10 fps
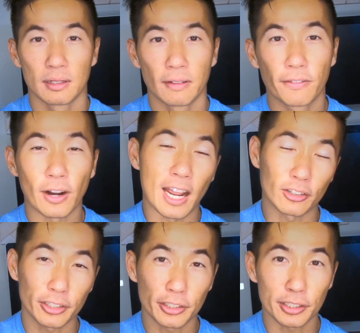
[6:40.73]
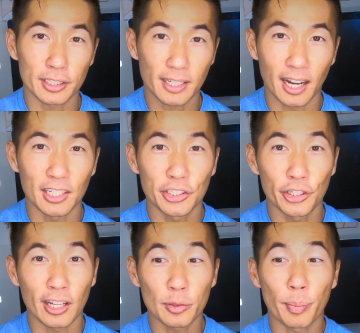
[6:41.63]
For Android users guys, you
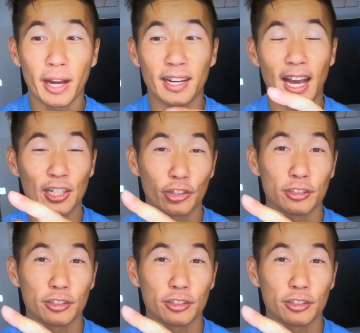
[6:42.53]
have to buy an actual